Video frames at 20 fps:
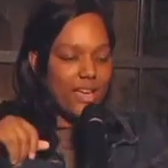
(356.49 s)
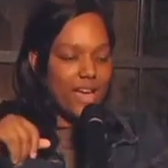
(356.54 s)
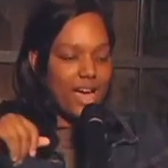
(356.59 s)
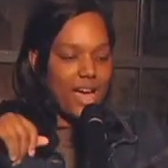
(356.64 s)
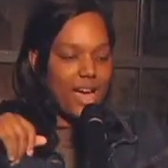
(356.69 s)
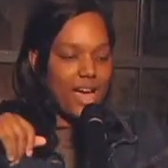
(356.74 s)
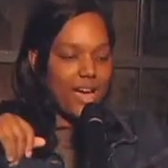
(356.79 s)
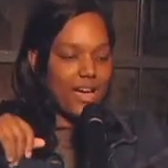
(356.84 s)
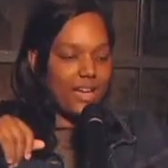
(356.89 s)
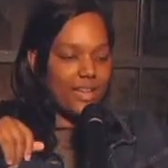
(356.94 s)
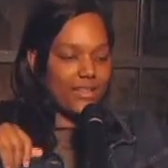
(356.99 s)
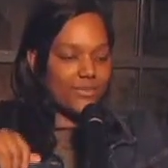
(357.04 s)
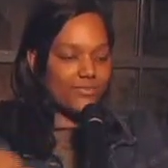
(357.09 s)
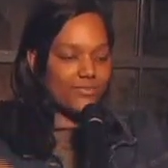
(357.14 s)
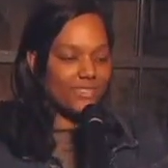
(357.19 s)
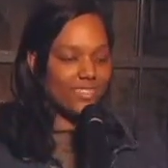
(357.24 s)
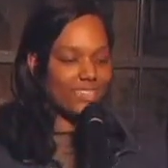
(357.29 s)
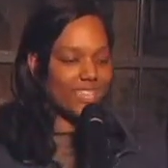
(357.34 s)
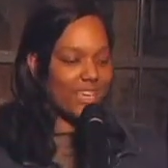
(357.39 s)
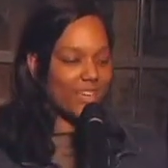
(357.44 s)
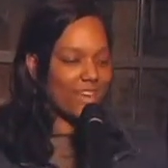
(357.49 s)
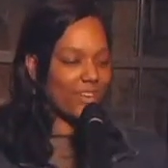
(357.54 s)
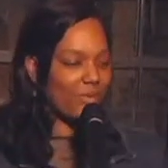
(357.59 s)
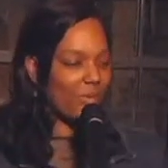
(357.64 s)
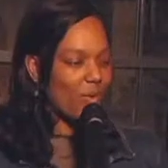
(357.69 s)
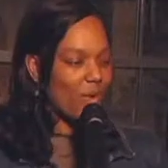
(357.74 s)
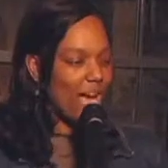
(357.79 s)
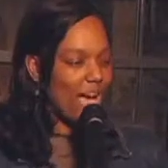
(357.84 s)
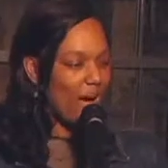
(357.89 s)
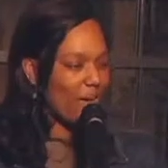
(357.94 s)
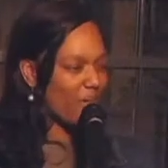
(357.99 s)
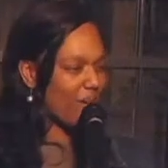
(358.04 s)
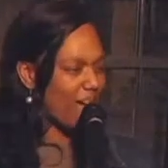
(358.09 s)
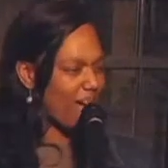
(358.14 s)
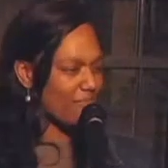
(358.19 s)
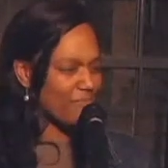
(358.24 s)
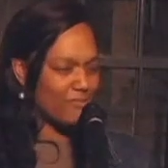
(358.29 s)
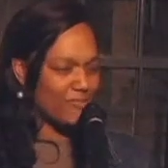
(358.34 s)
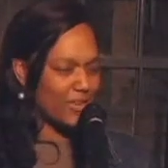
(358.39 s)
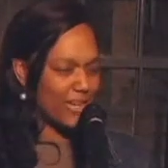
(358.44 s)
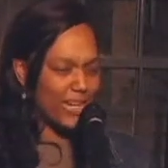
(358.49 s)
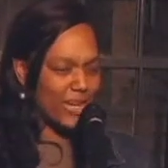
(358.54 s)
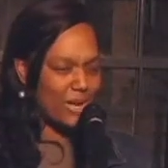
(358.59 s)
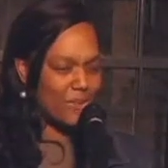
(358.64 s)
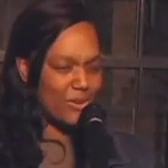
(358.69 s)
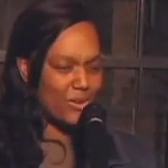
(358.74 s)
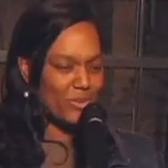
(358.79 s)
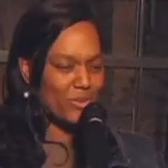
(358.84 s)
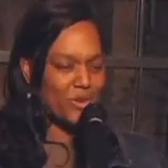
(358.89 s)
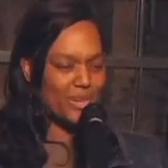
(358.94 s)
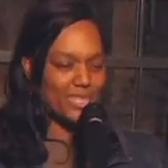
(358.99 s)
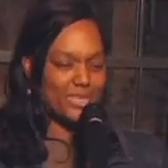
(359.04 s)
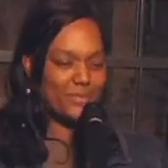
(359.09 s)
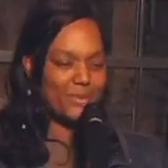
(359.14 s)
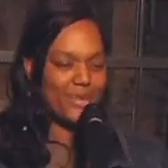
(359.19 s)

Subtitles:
it's like, wow, I'm forgetting all my words,